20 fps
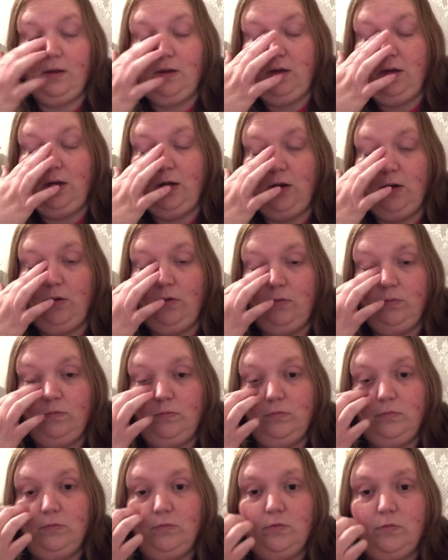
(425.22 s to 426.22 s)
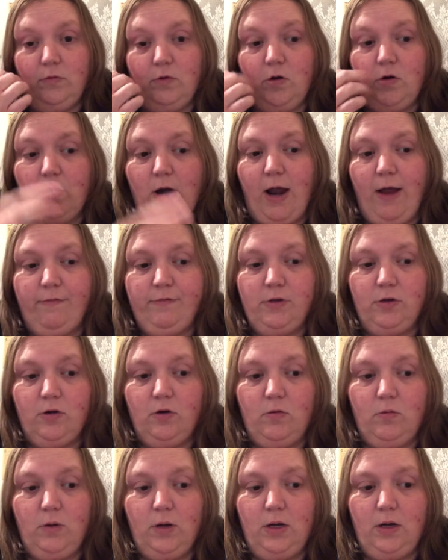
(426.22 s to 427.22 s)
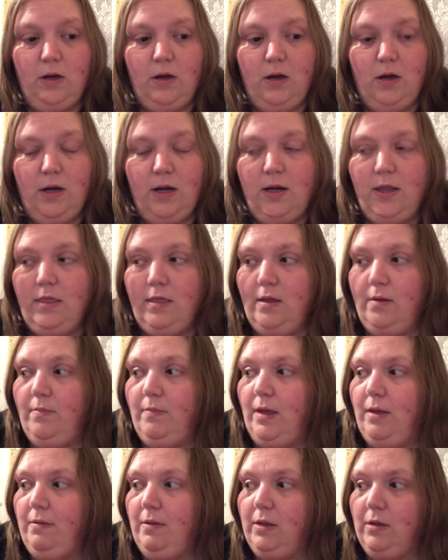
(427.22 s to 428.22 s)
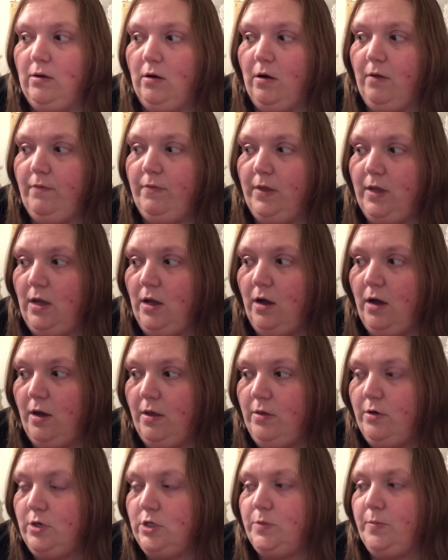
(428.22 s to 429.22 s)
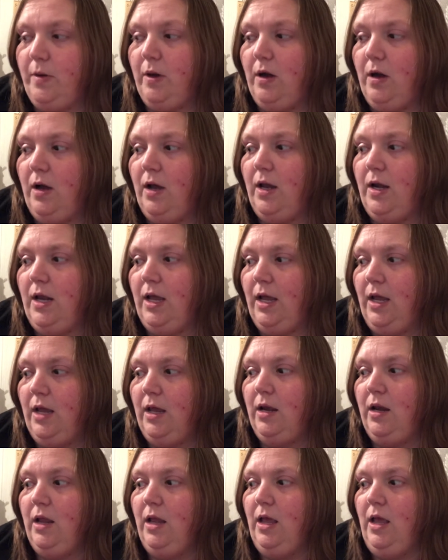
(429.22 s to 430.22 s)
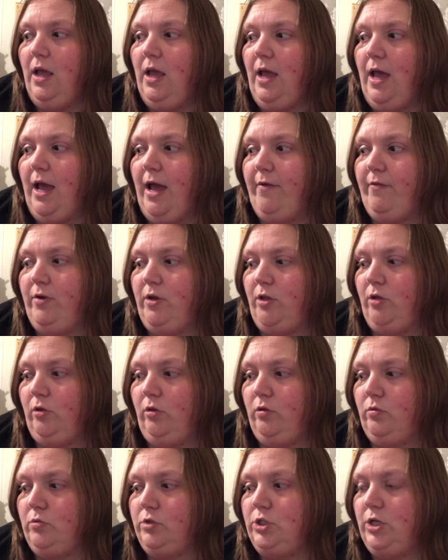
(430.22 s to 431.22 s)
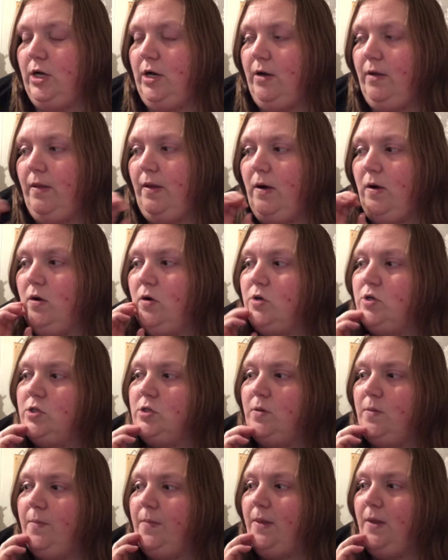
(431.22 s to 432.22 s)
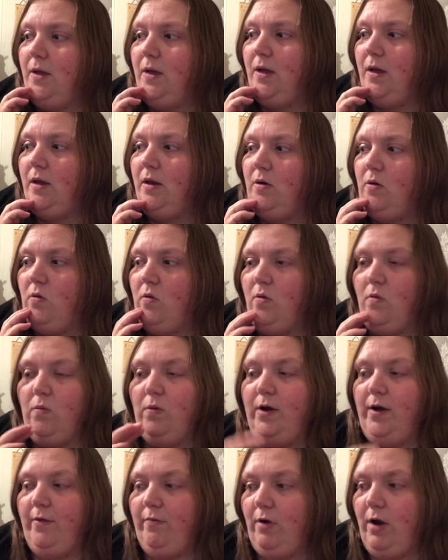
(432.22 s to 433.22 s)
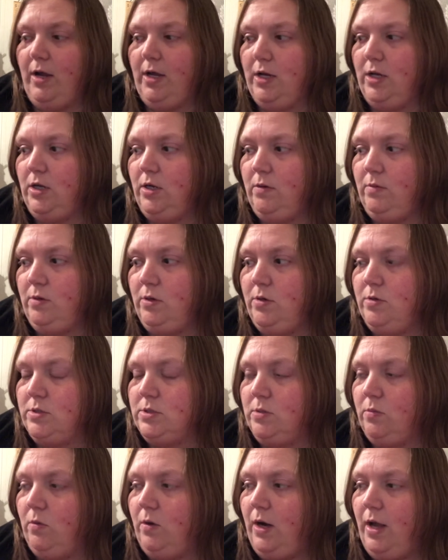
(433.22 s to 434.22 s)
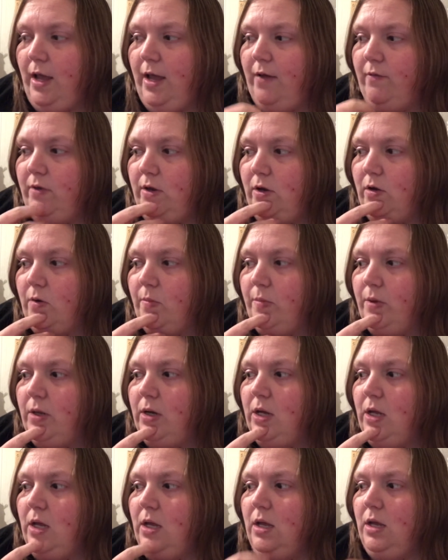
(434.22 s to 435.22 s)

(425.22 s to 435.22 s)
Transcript: you know, crafting or whatnot, and then maybe clear off the other spot and have another little chair there or something, or whatever. I can use the one I have here, but